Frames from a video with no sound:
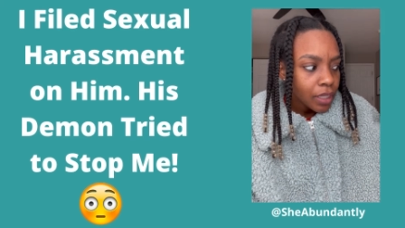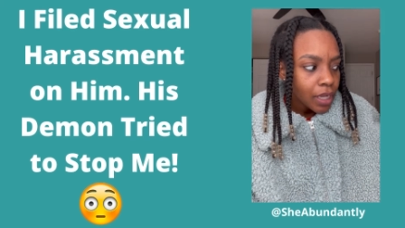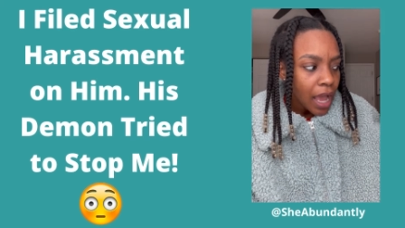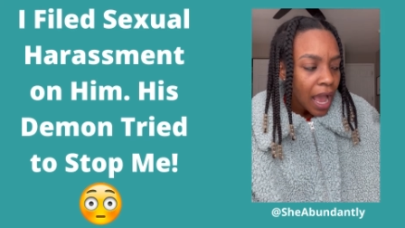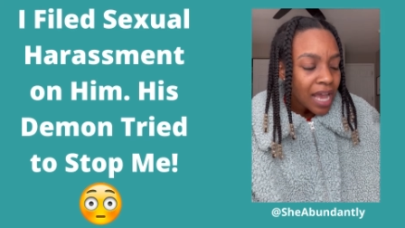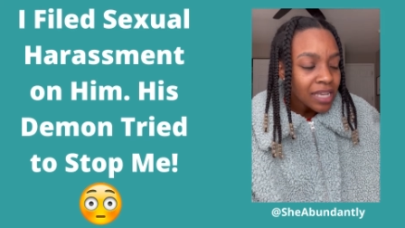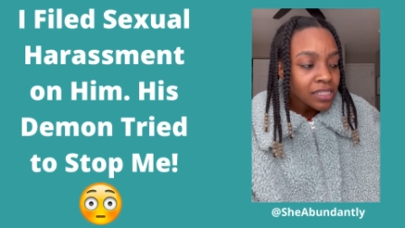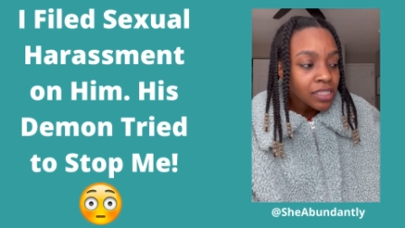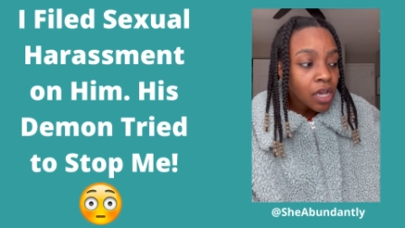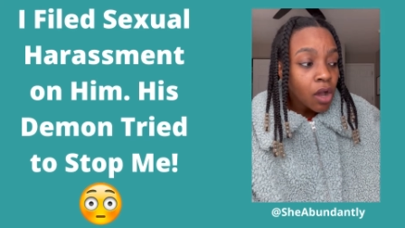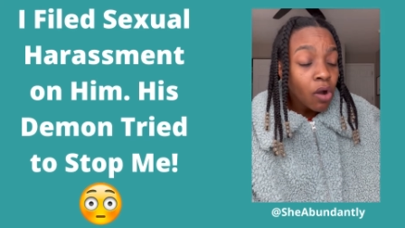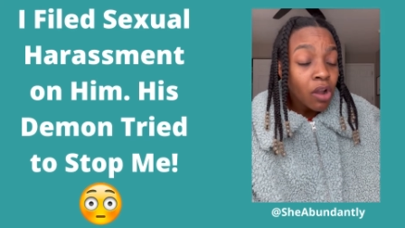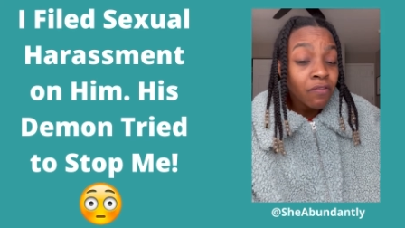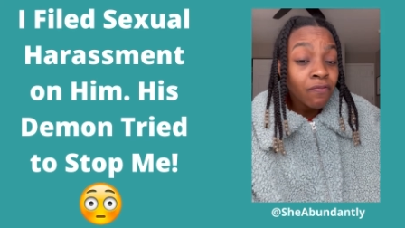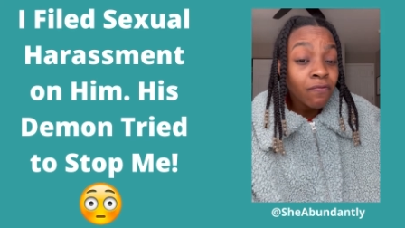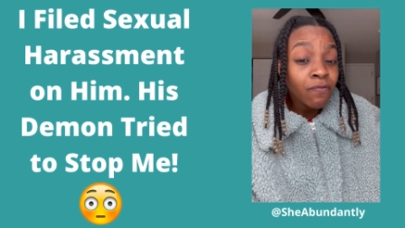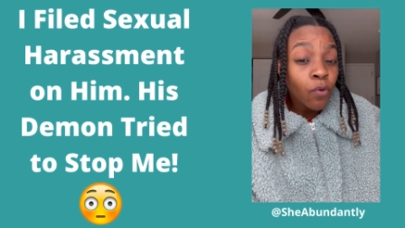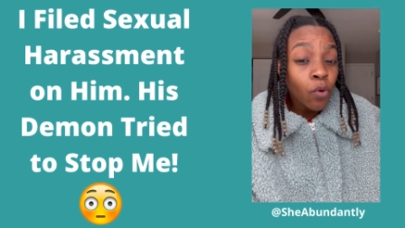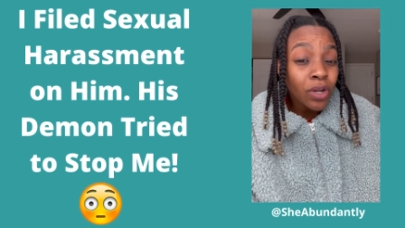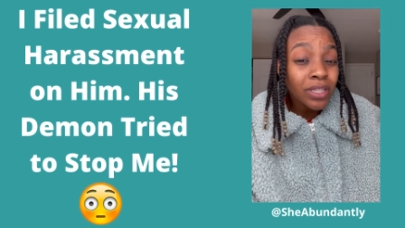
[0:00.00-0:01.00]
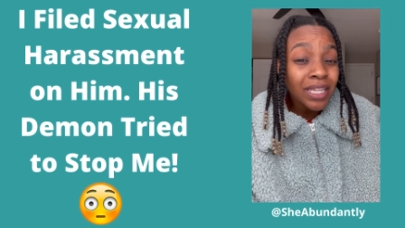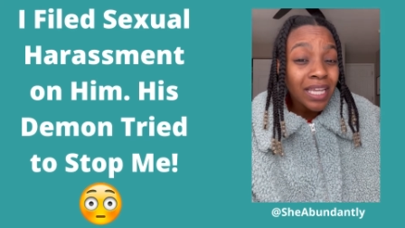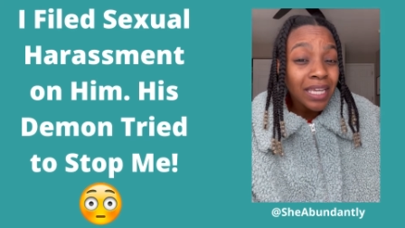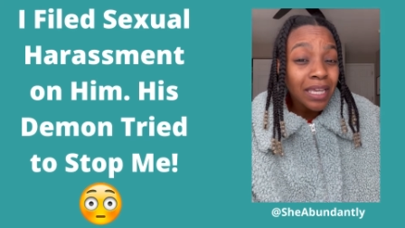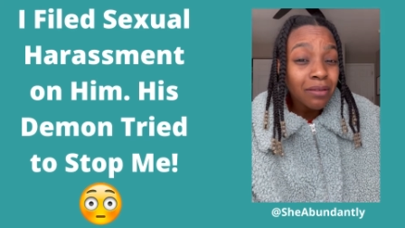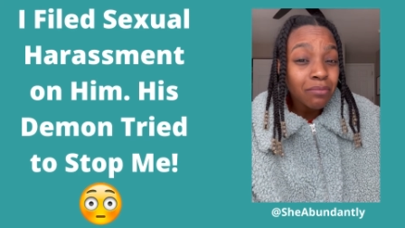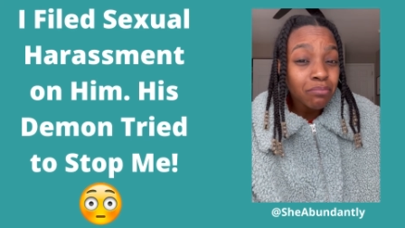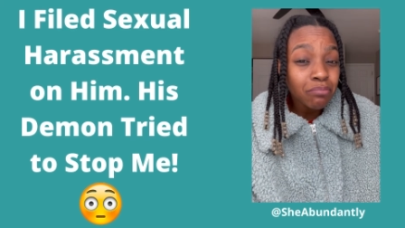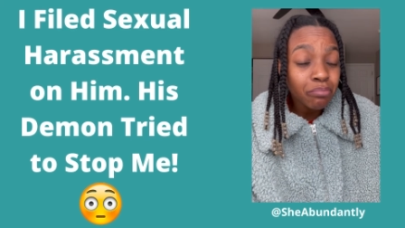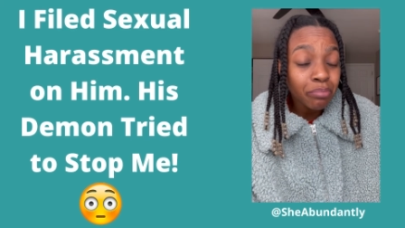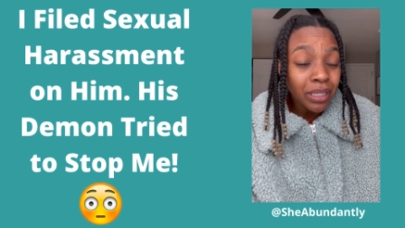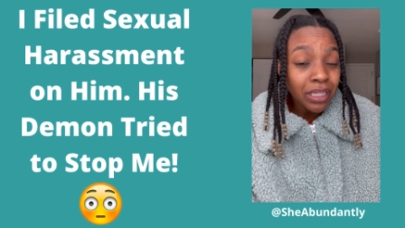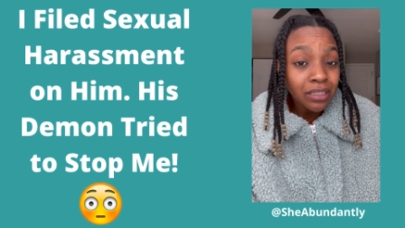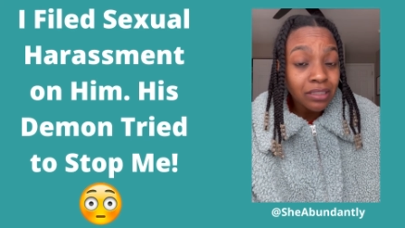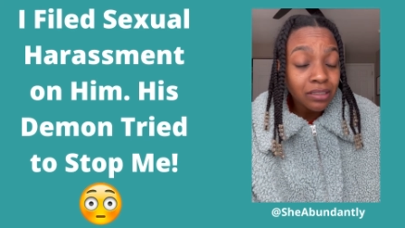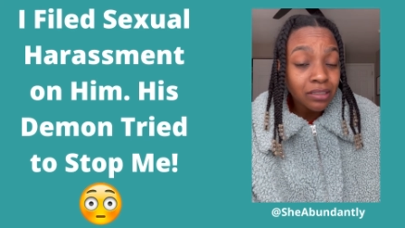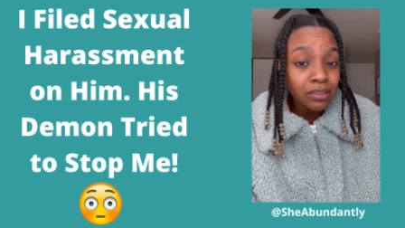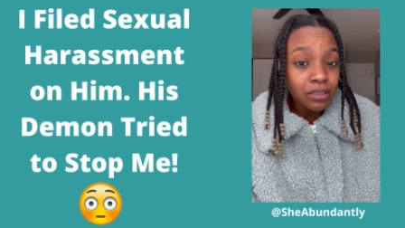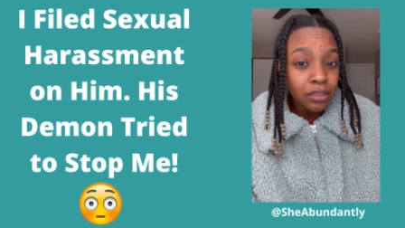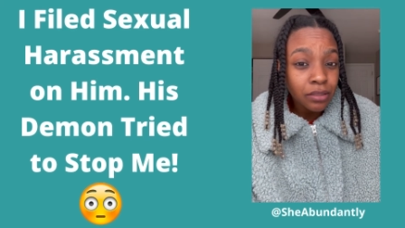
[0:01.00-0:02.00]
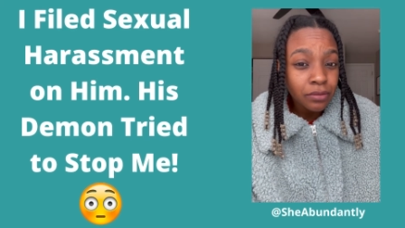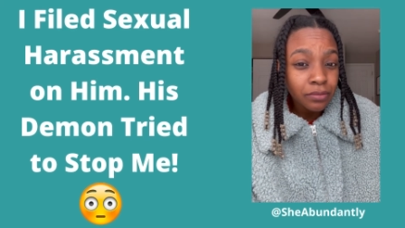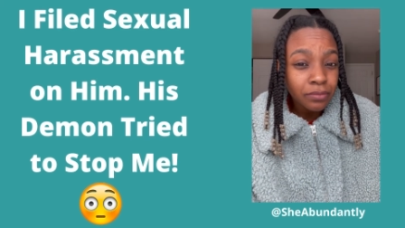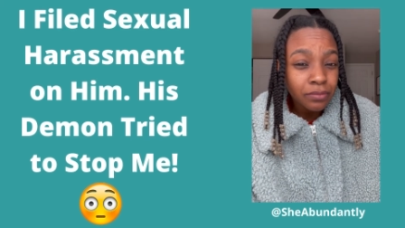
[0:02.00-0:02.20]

I saw a four-legged beast.